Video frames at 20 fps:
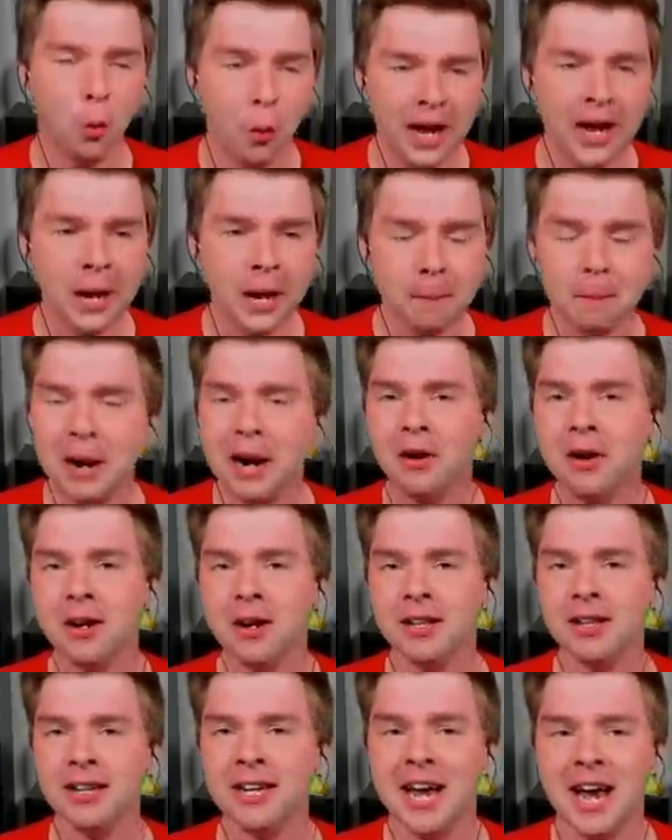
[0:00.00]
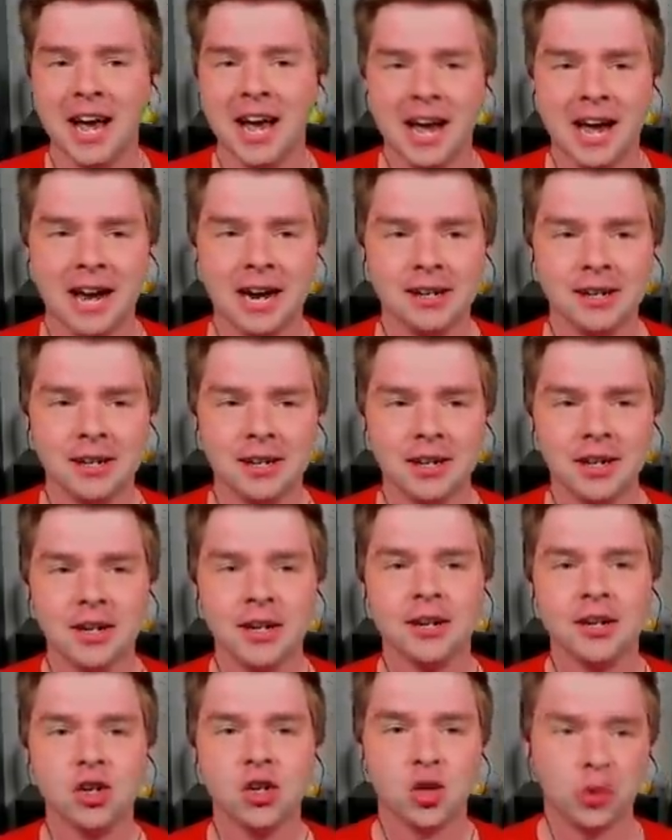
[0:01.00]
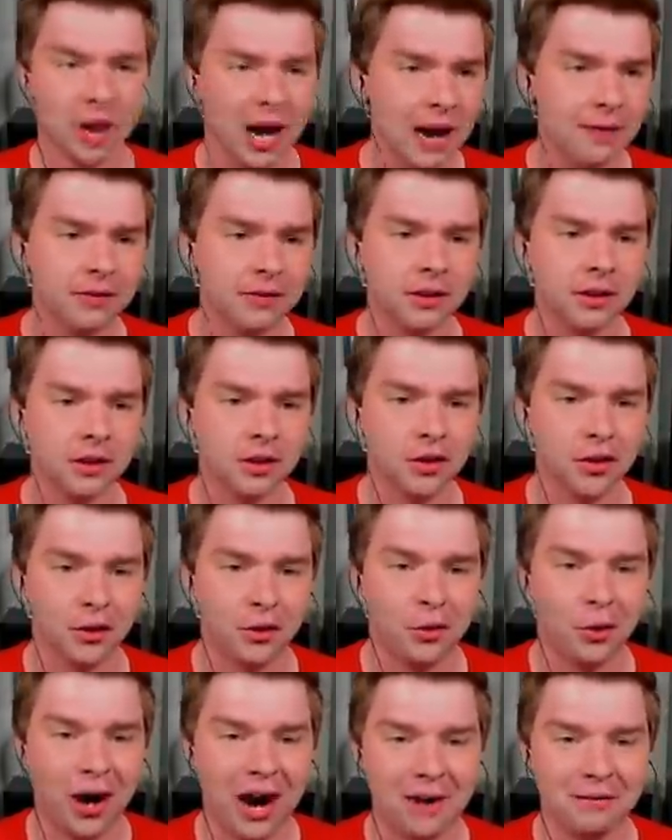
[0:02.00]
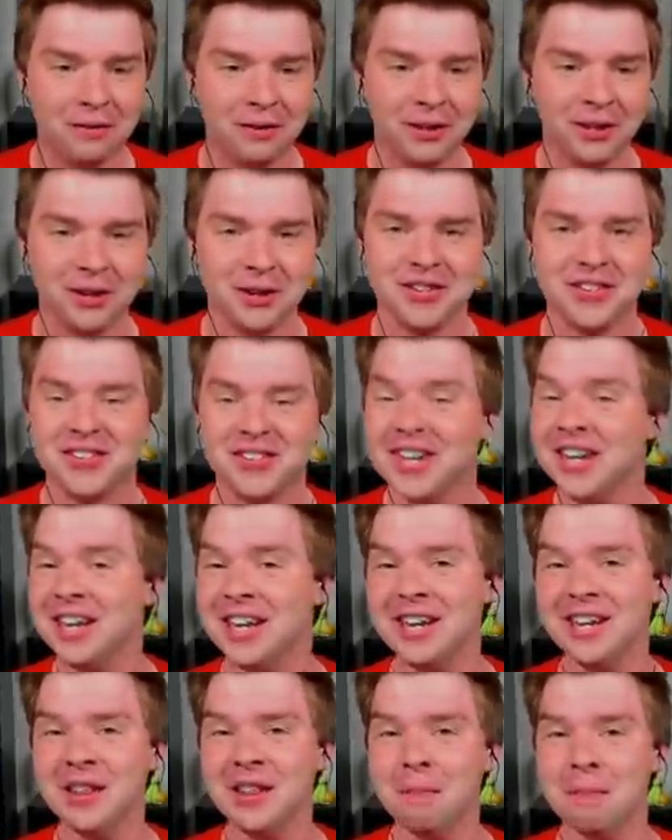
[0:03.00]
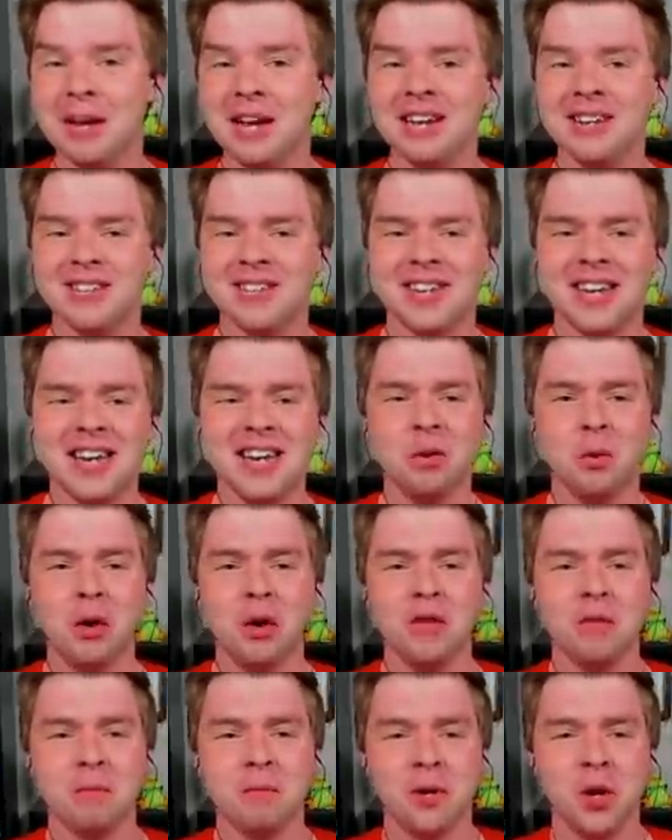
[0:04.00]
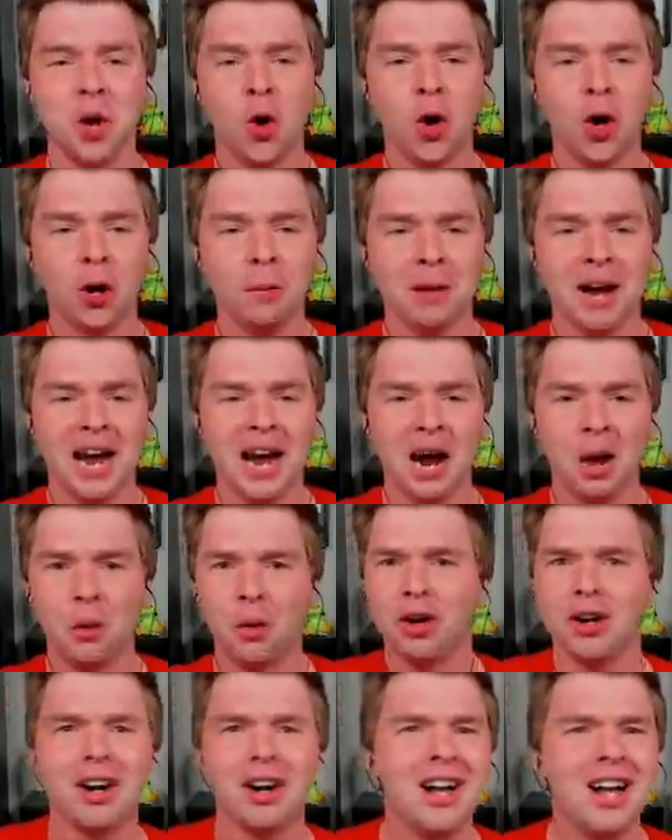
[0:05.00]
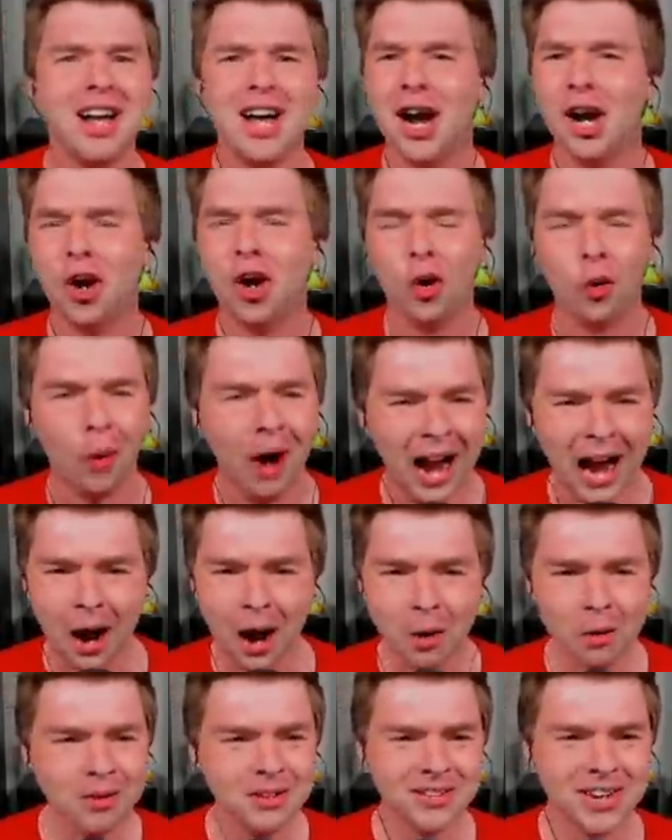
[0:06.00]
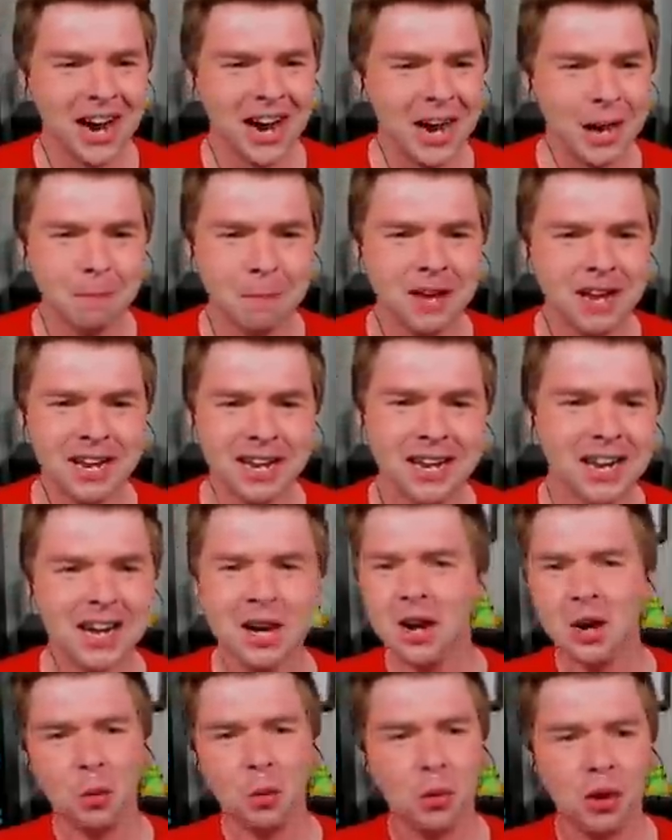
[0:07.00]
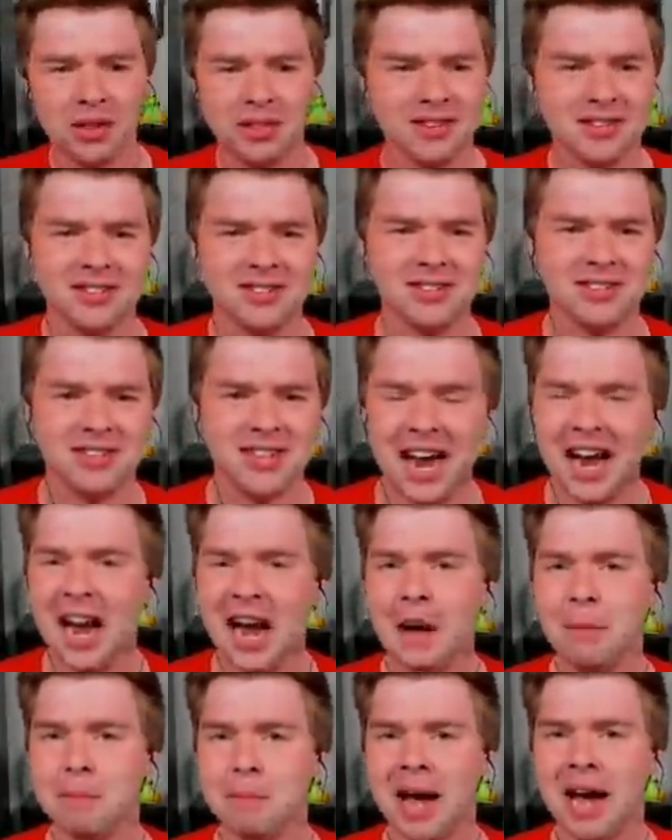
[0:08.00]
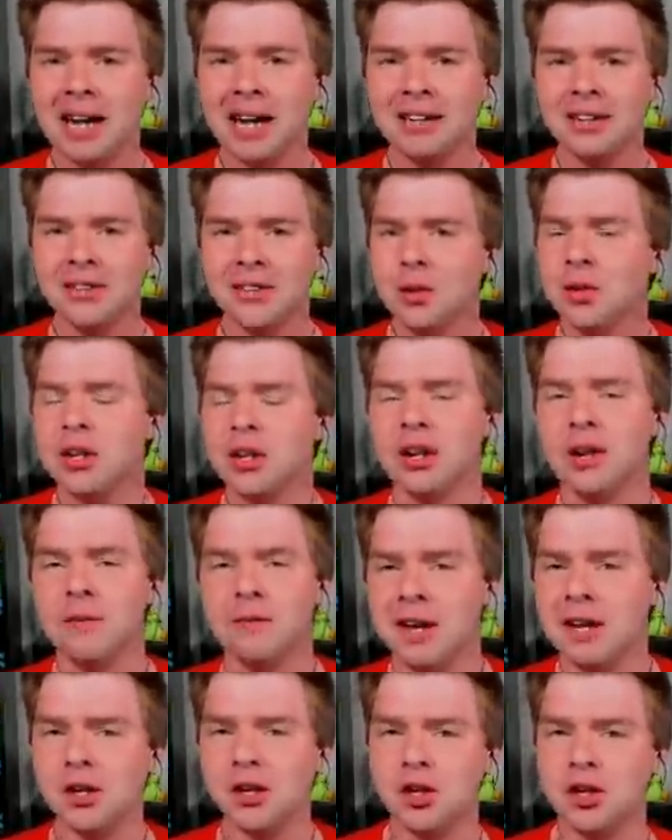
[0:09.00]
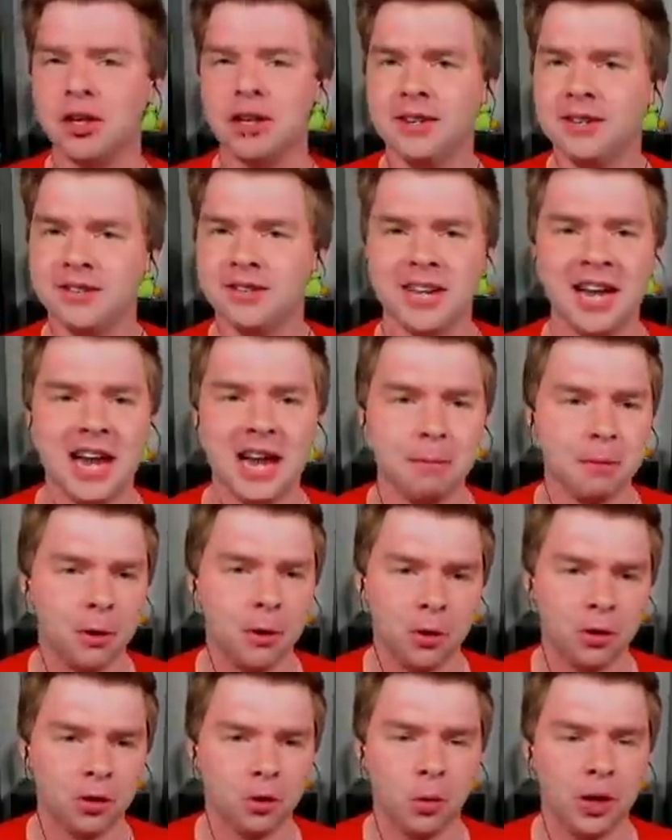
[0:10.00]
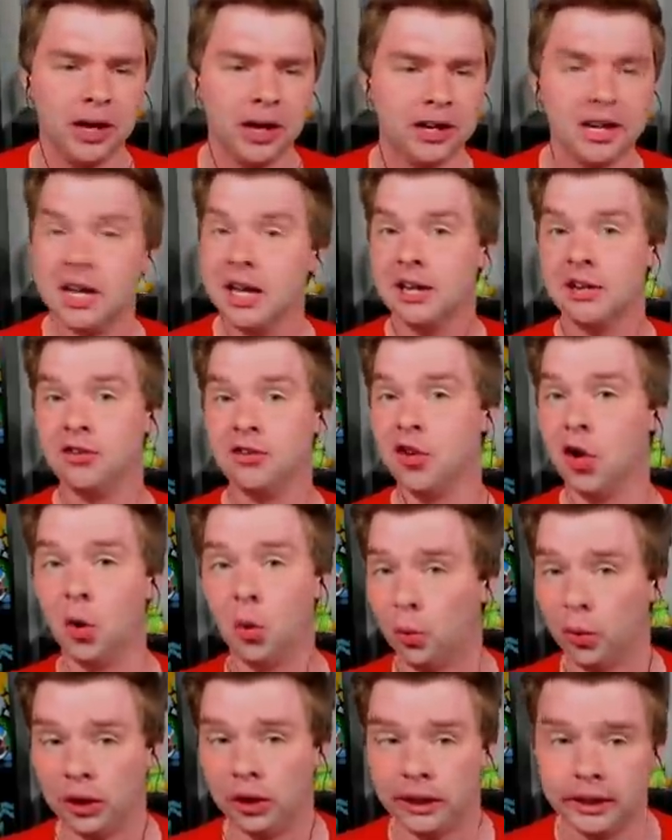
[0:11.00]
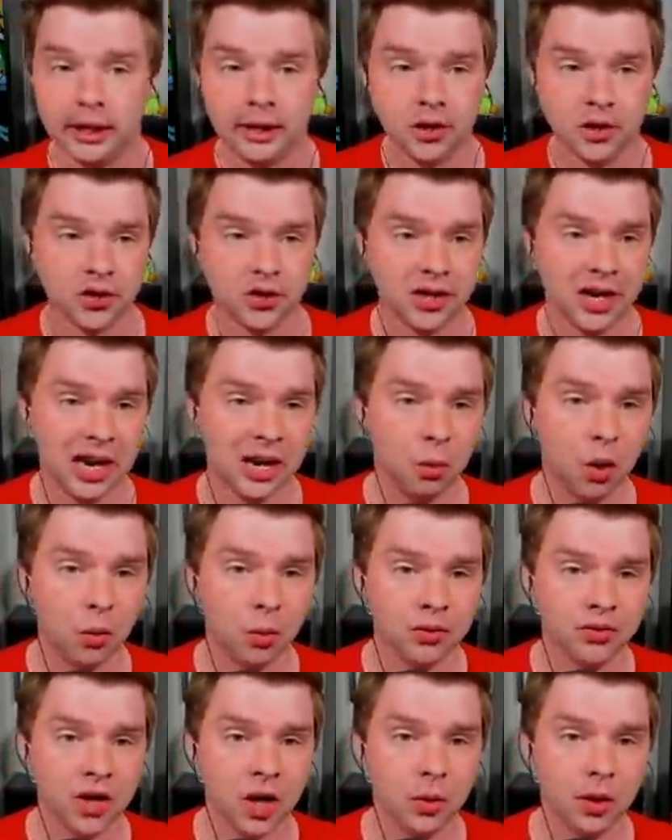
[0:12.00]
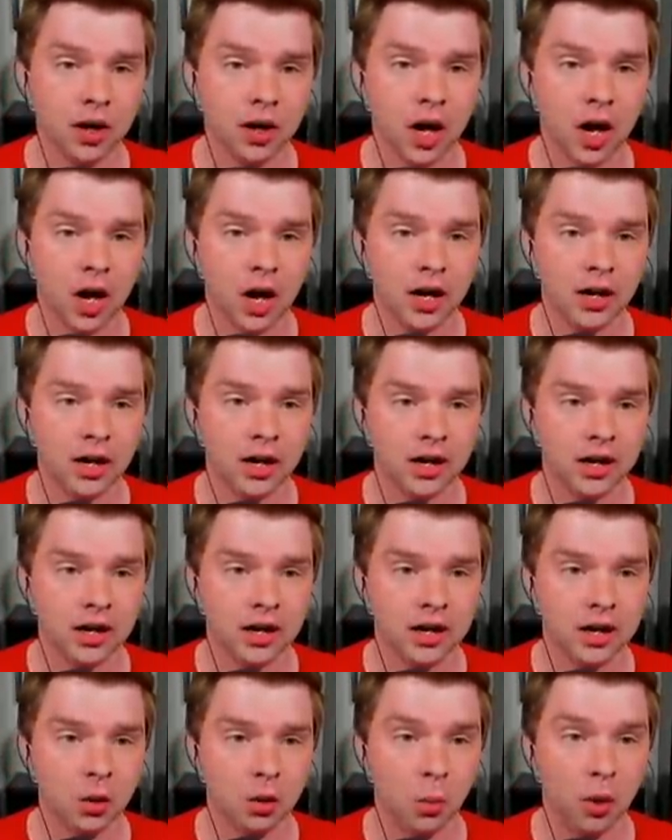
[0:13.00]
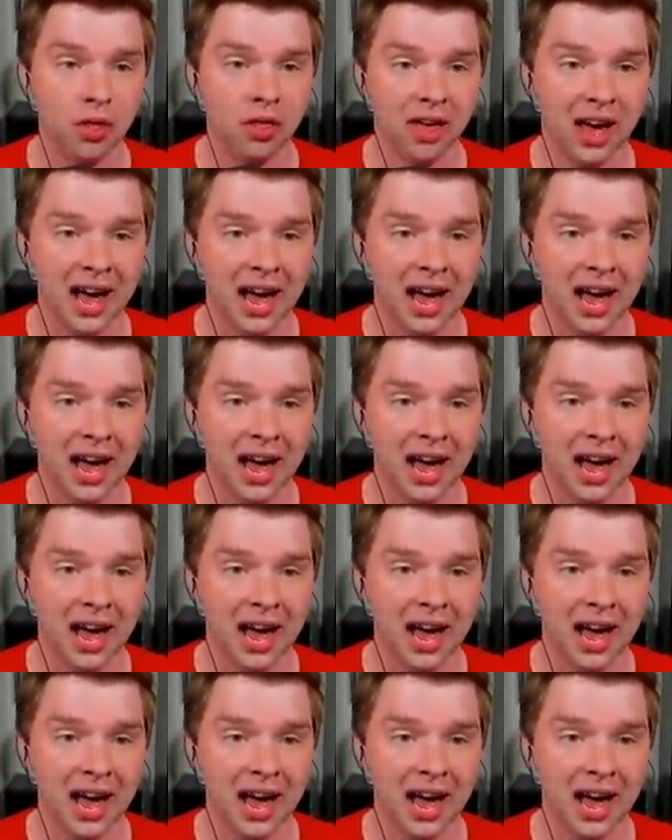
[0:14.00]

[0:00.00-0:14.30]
We apparently had Traveler, the Graveler, sitting in the P C with pure power, ground typing with stab magnitude and eventually stab earthquake. Don't really understand what was going on uh, with